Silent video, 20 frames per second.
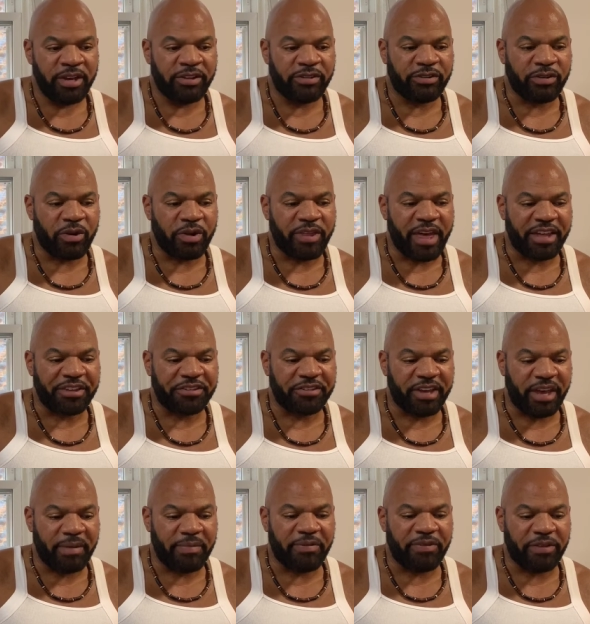So on that
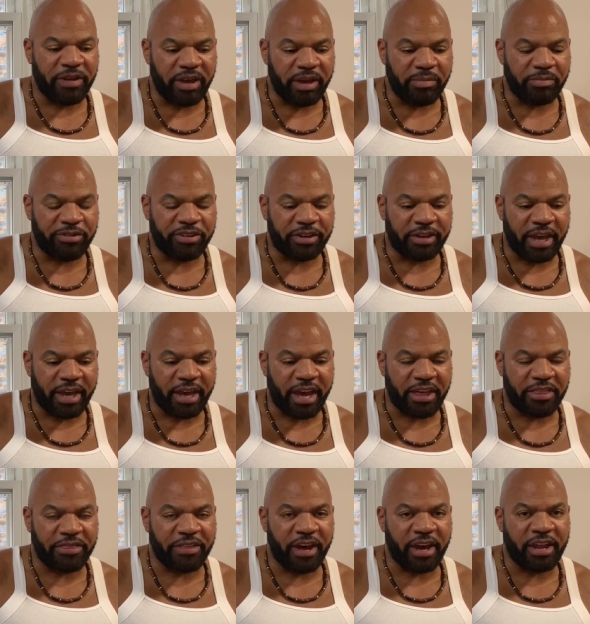same theme, today
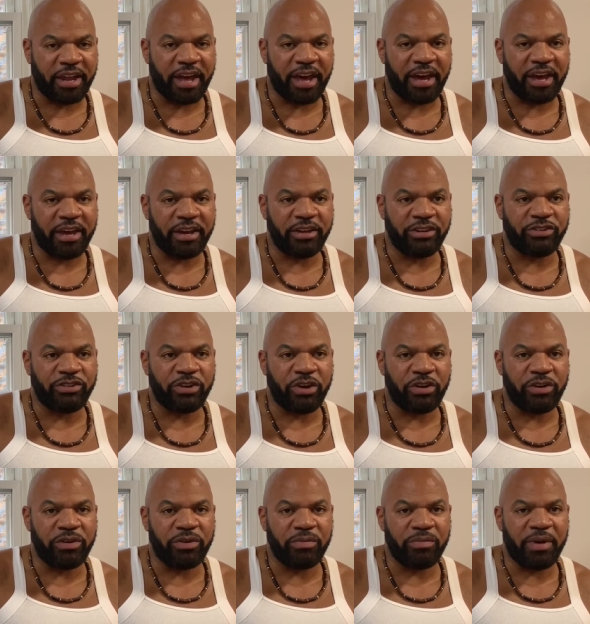I thought I'd show
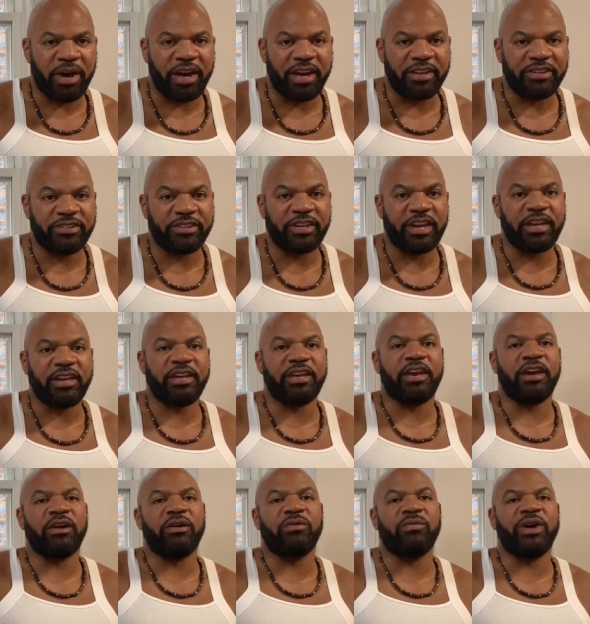you my
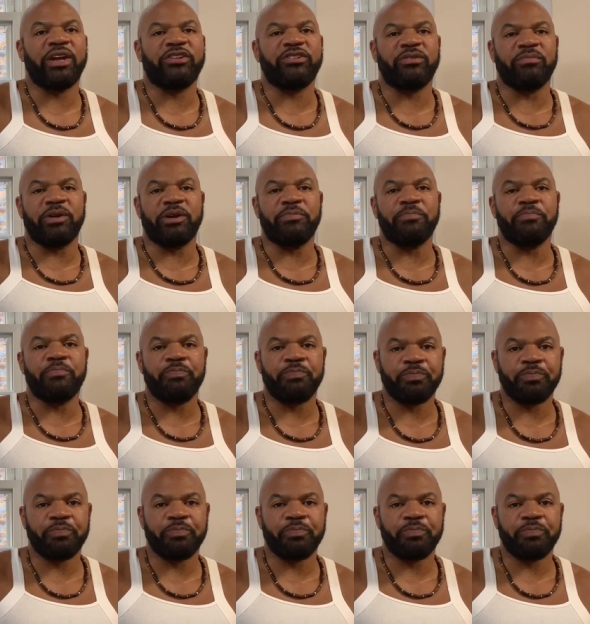skincare regimen.